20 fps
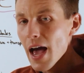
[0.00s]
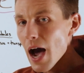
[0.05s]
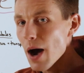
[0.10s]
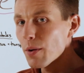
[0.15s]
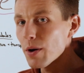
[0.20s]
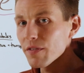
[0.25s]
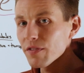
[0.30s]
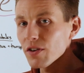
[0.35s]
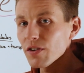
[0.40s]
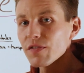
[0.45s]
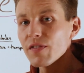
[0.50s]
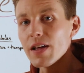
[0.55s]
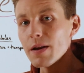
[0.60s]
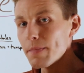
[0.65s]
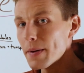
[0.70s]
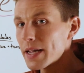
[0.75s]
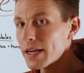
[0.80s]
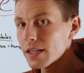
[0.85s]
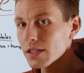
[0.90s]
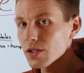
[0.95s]
However,
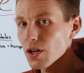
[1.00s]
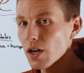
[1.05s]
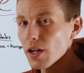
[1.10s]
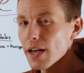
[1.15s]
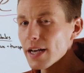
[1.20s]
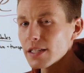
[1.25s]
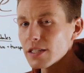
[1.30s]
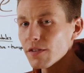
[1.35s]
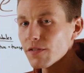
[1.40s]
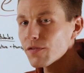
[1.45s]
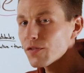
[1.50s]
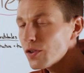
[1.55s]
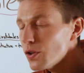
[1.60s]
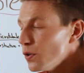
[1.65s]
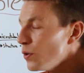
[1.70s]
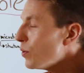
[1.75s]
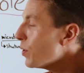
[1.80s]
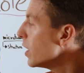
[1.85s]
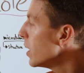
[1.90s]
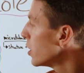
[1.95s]
fenbendazole has a
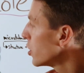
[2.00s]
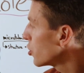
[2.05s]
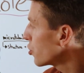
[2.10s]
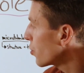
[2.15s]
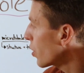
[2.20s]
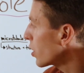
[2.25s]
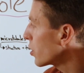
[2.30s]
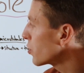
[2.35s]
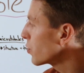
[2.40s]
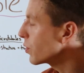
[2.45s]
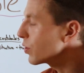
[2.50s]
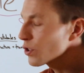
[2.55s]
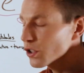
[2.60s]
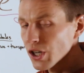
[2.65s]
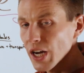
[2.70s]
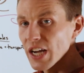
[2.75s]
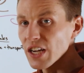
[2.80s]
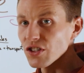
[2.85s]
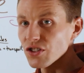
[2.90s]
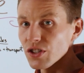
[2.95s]
few structural
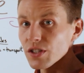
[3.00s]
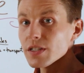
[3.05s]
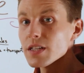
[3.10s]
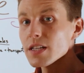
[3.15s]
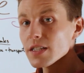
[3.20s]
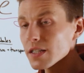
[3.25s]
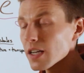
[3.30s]
changes,